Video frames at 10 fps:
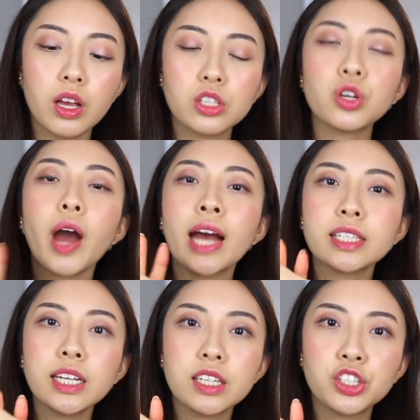So as
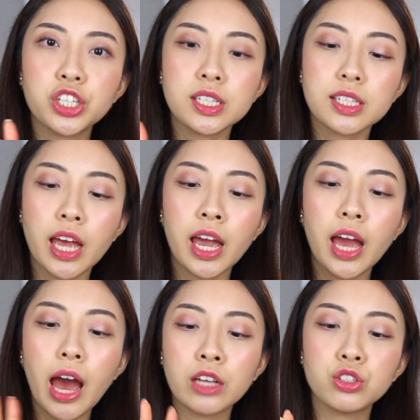I did just
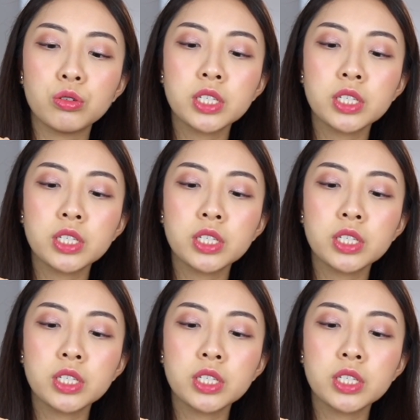say, I do